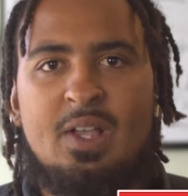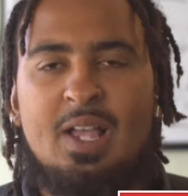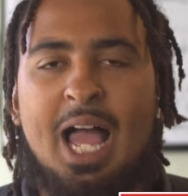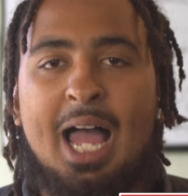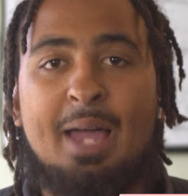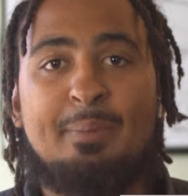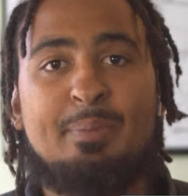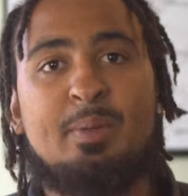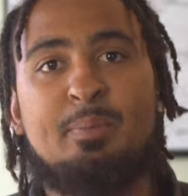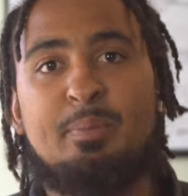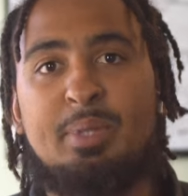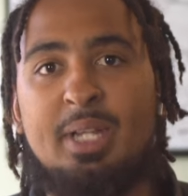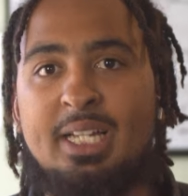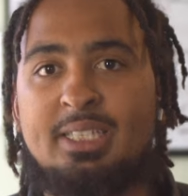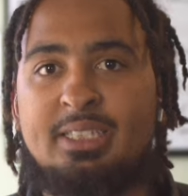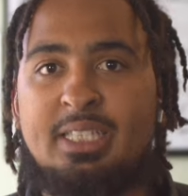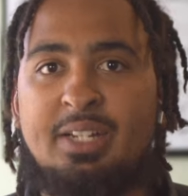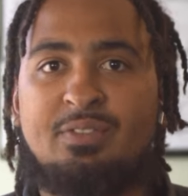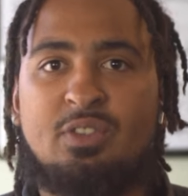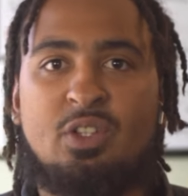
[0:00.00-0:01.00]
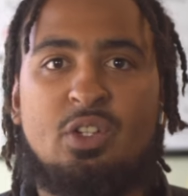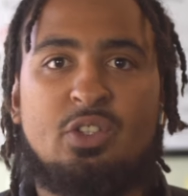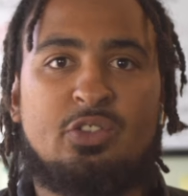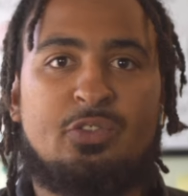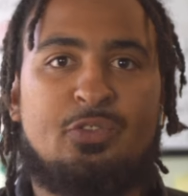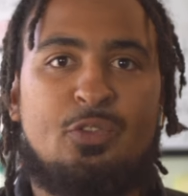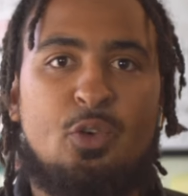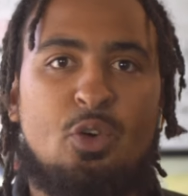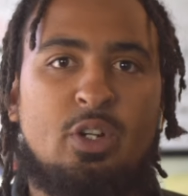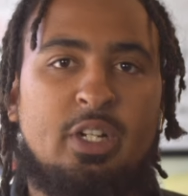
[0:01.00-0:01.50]
I've been blessed. I've closed
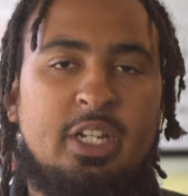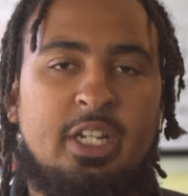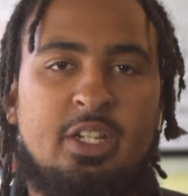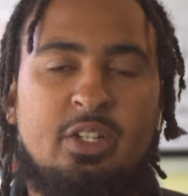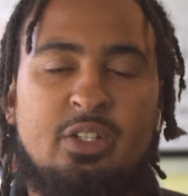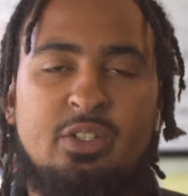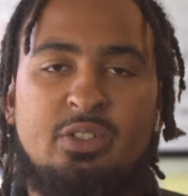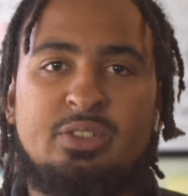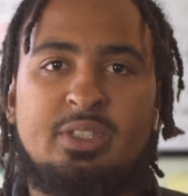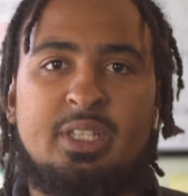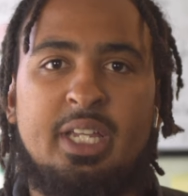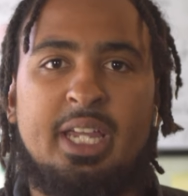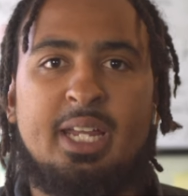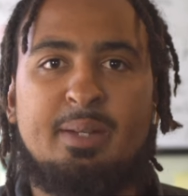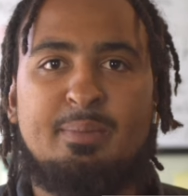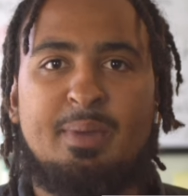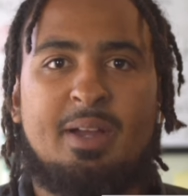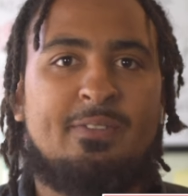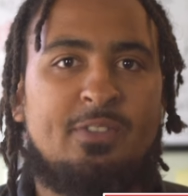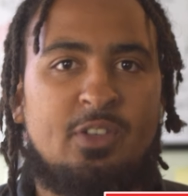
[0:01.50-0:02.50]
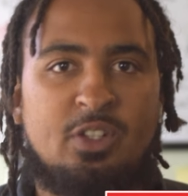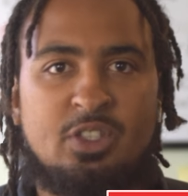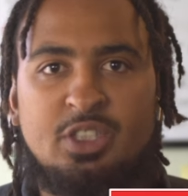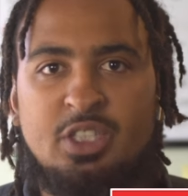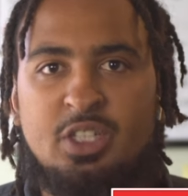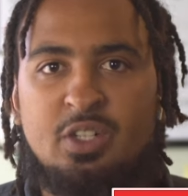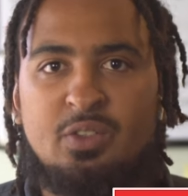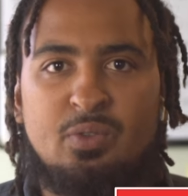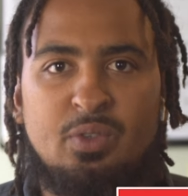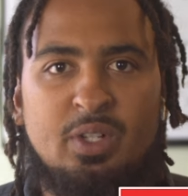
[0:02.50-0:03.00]
four deals in my first
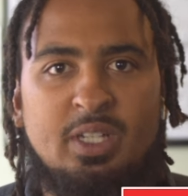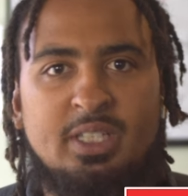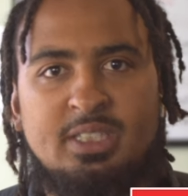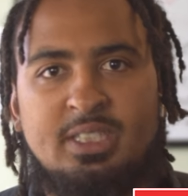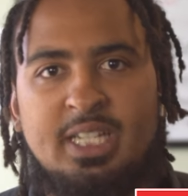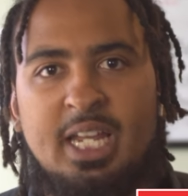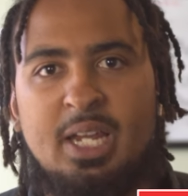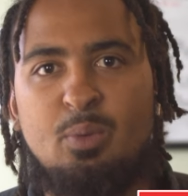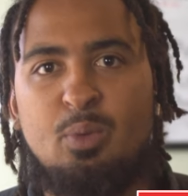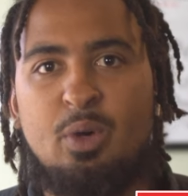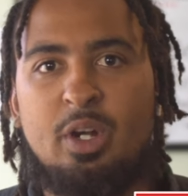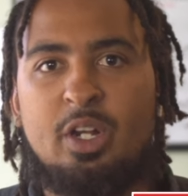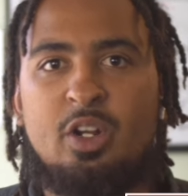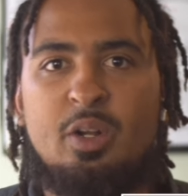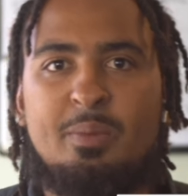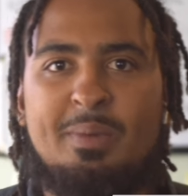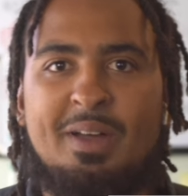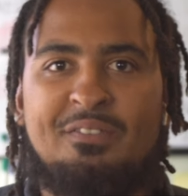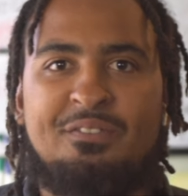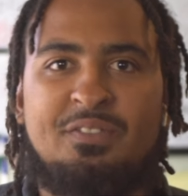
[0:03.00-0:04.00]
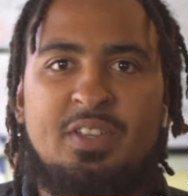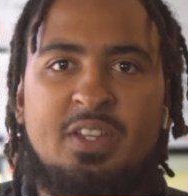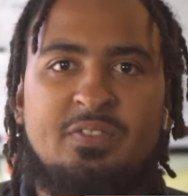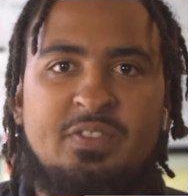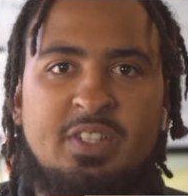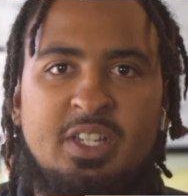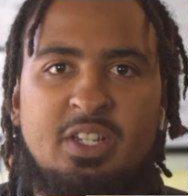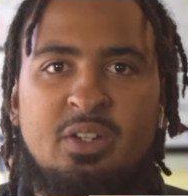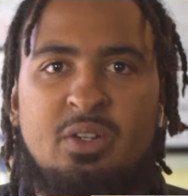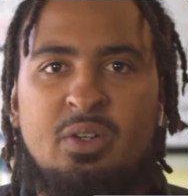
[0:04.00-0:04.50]
year of real estate, working on my
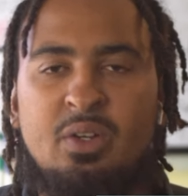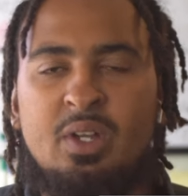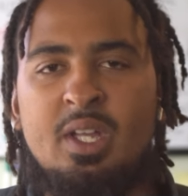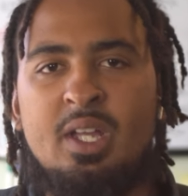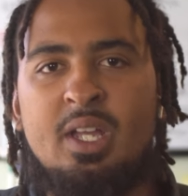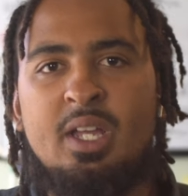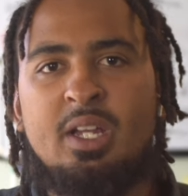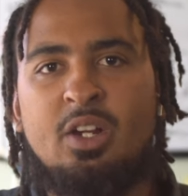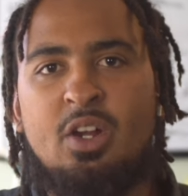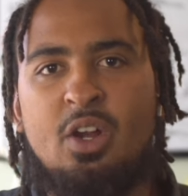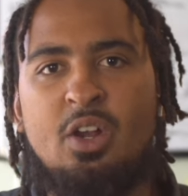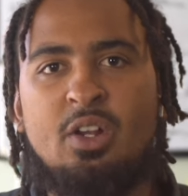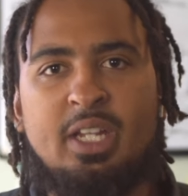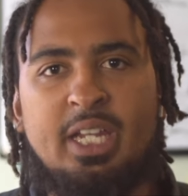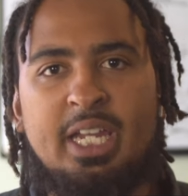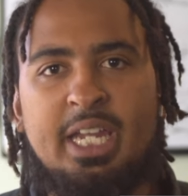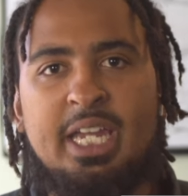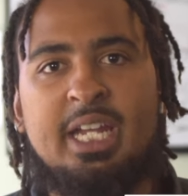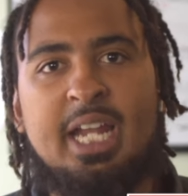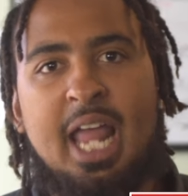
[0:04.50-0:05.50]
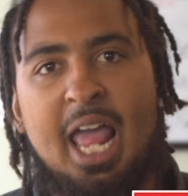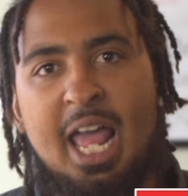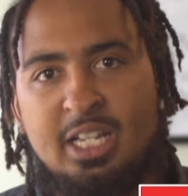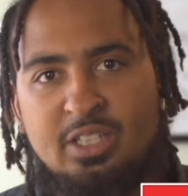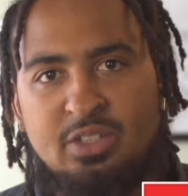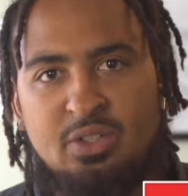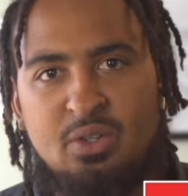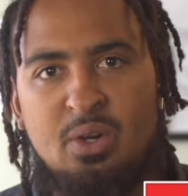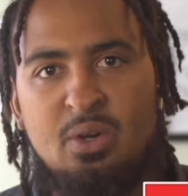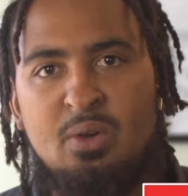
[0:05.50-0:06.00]
fifth deal, currently in
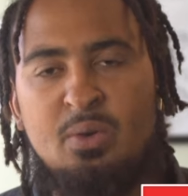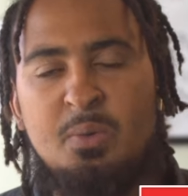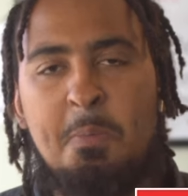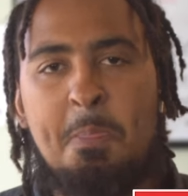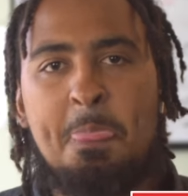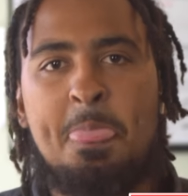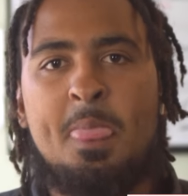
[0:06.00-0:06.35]
escrow